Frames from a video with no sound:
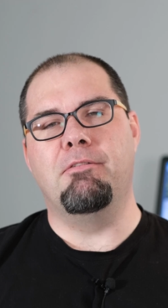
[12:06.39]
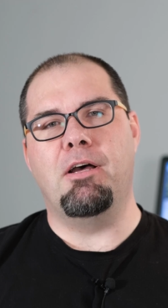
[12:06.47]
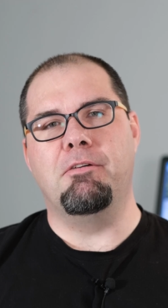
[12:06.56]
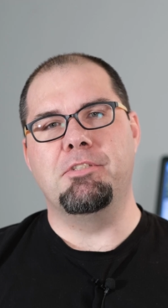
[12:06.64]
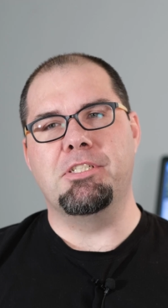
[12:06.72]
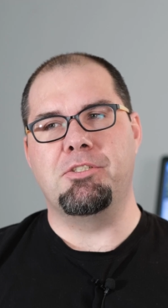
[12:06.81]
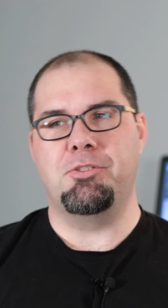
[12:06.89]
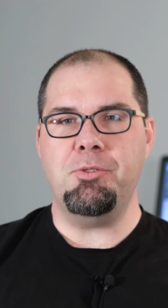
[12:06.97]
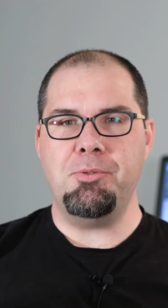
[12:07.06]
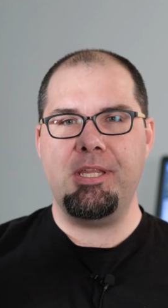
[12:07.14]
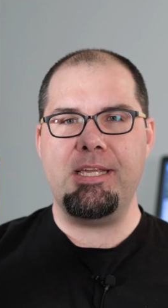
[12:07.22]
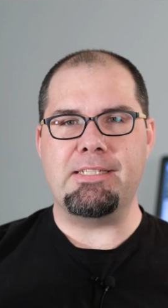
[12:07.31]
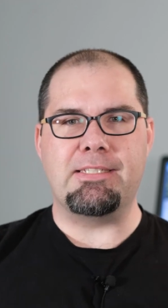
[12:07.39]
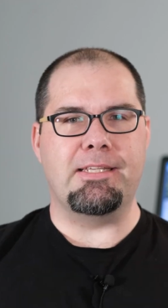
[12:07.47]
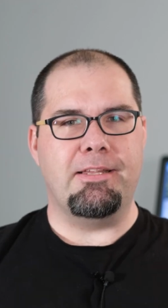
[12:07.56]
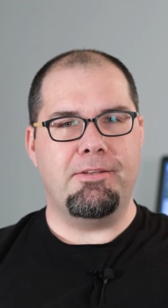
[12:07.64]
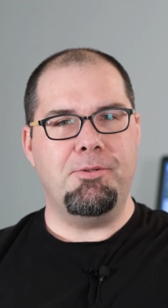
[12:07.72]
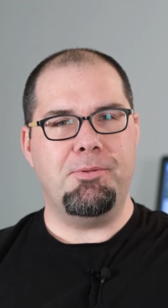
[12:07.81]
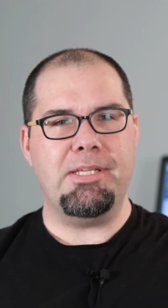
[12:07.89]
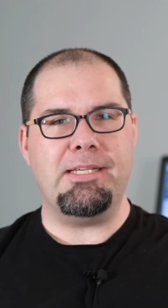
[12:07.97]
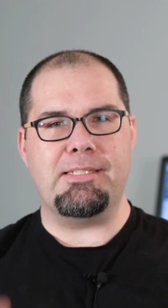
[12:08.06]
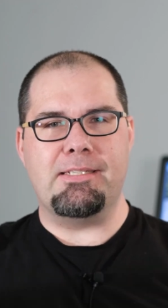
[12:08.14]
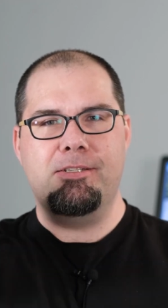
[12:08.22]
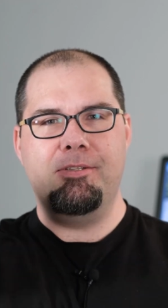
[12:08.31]
of just do this and then do
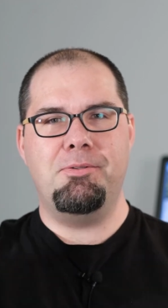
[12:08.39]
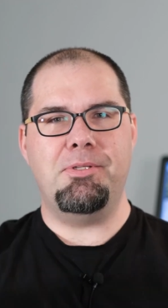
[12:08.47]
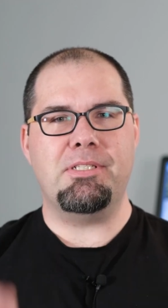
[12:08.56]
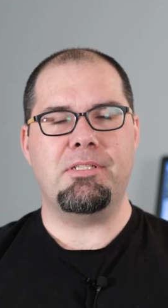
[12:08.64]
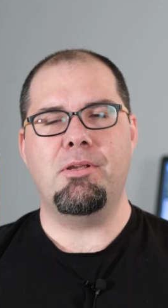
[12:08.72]
this and do this.